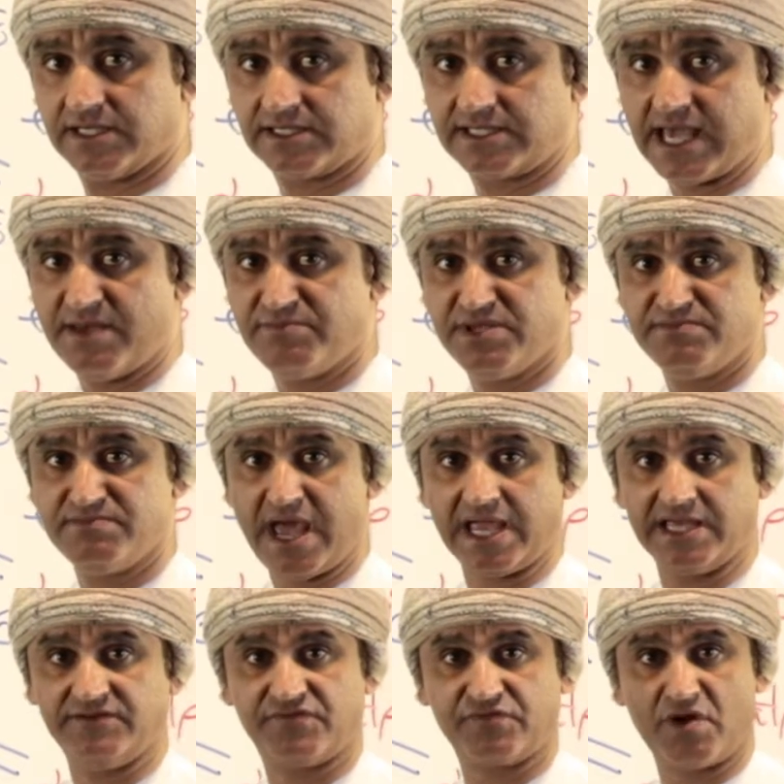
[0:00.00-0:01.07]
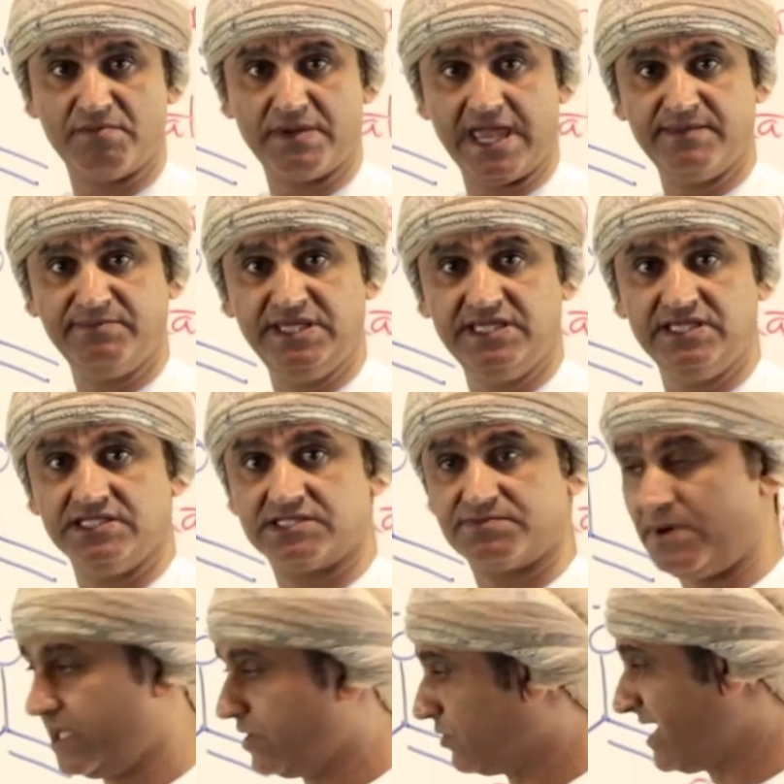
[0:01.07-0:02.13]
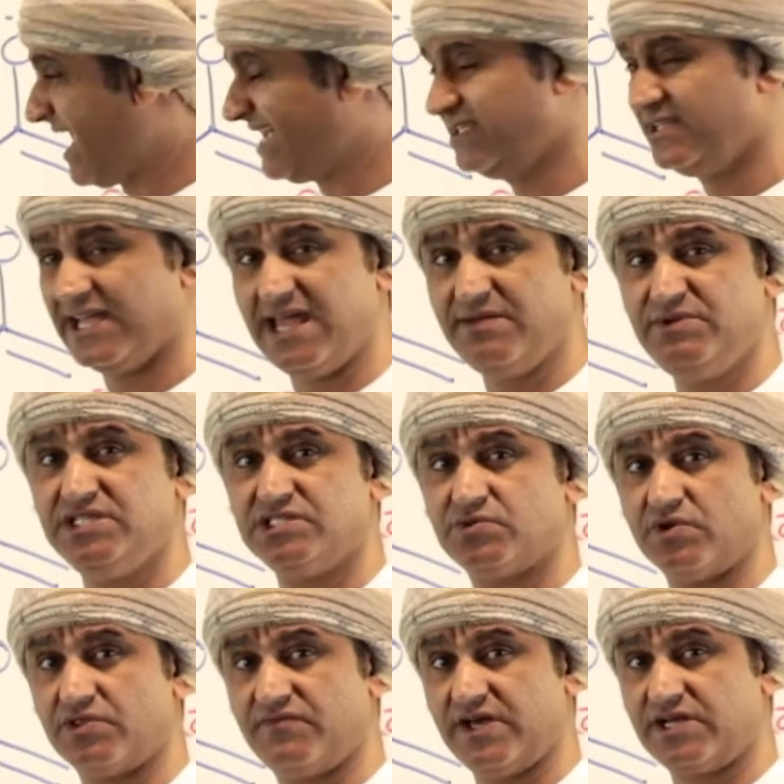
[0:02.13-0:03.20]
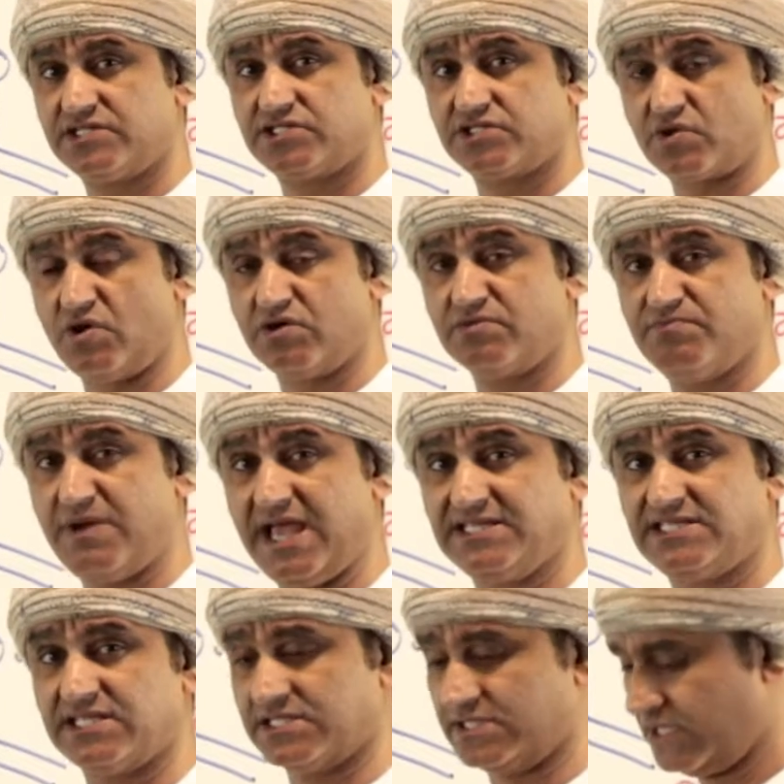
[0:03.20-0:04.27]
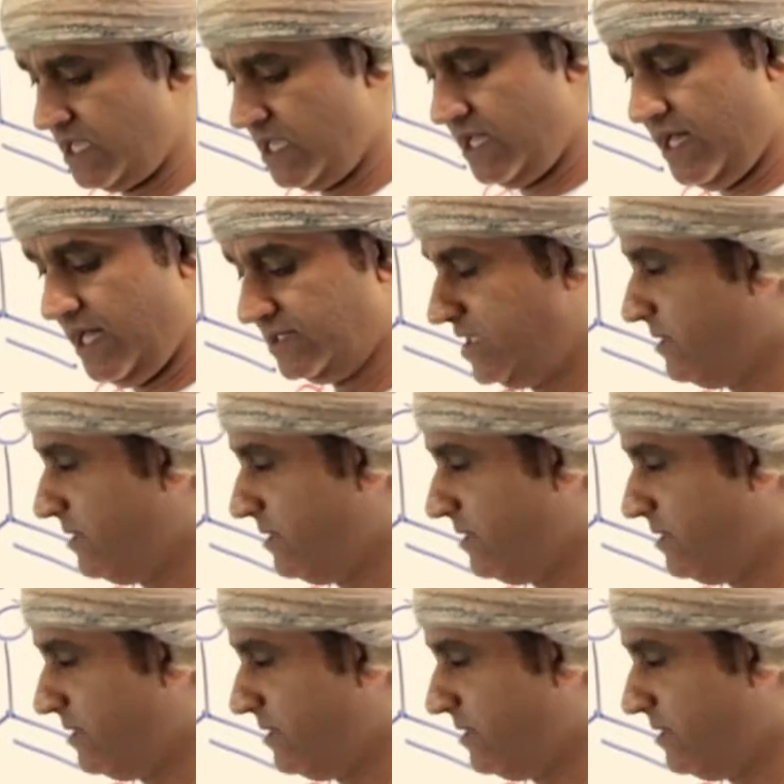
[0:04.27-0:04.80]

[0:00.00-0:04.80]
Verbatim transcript: can be made from amines by reacting amines with very strong bases, and